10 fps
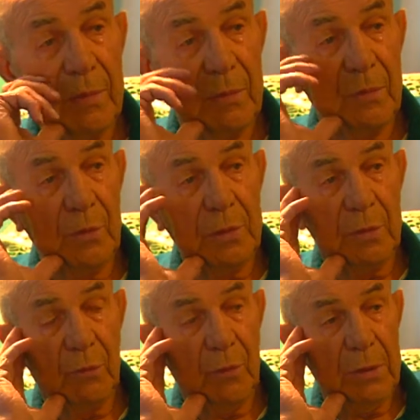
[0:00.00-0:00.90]

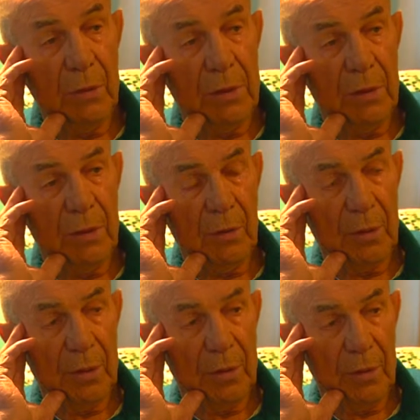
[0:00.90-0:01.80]
when
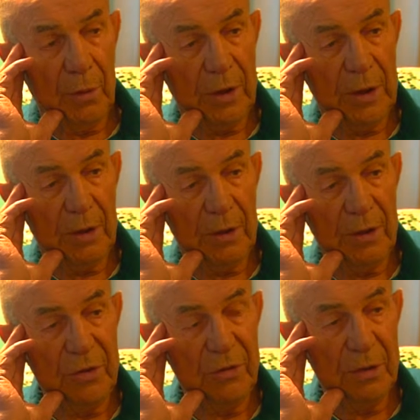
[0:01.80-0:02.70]
we ate
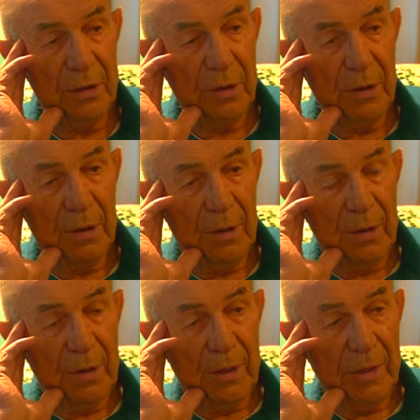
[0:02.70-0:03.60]
lunch,
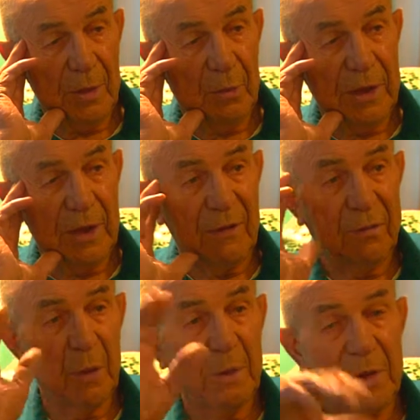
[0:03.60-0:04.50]
and we had a
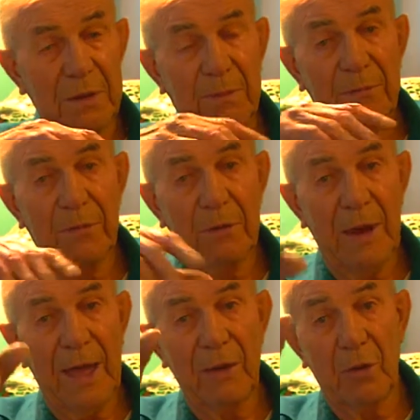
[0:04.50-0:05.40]
few minutes before we
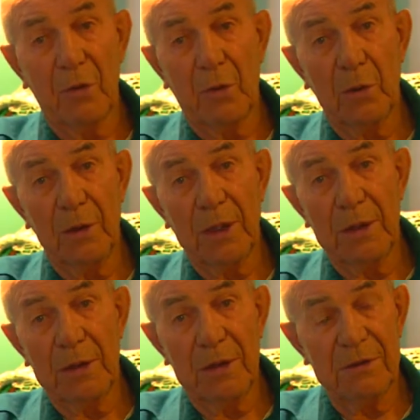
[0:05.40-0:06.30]
had to go to work
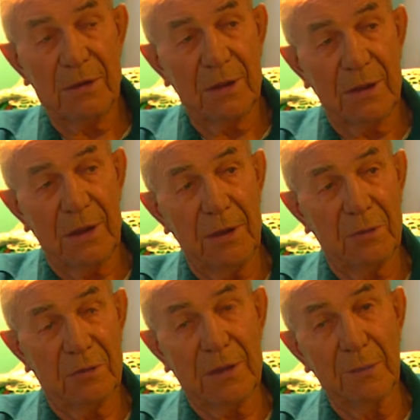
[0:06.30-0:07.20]
again, this other guy used
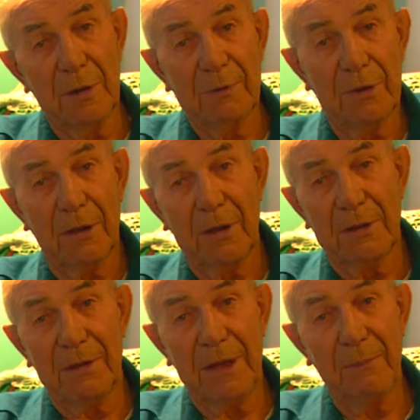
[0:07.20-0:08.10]
to come over all the
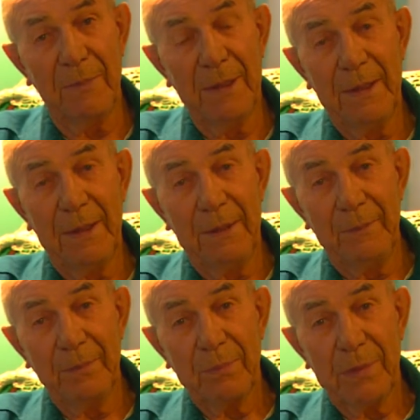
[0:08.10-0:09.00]
time.
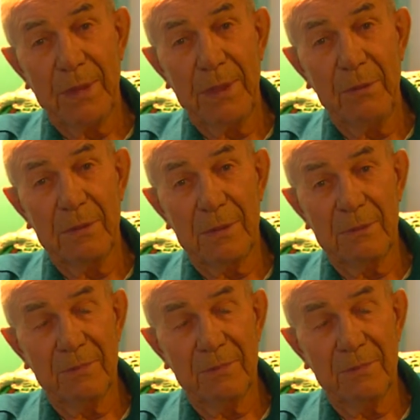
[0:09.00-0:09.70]
He was a...